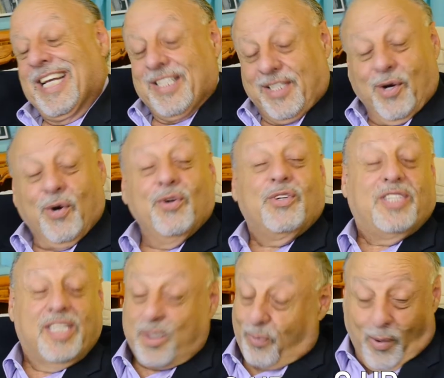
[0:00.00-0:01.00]
So
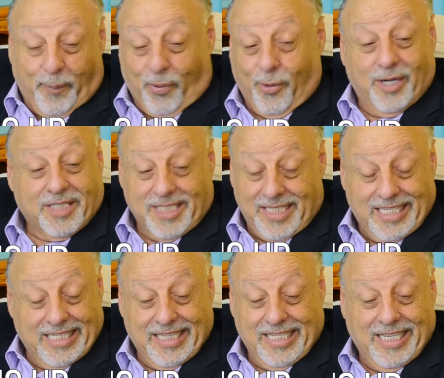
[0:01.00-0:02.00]

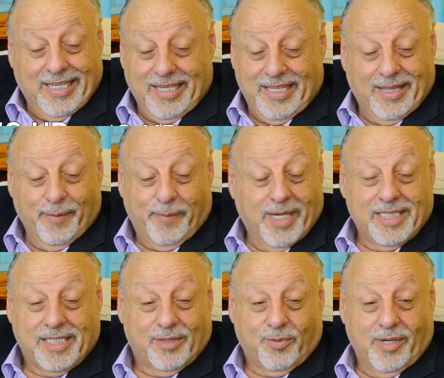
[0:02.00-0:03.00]
disproportionately, the
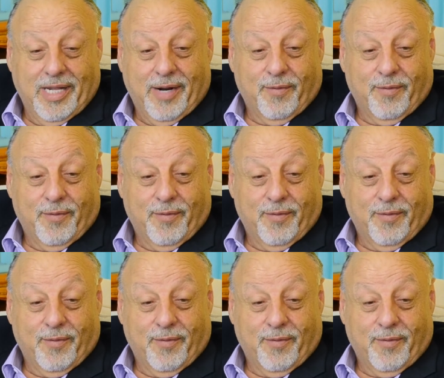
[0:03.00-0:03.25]
budgets were not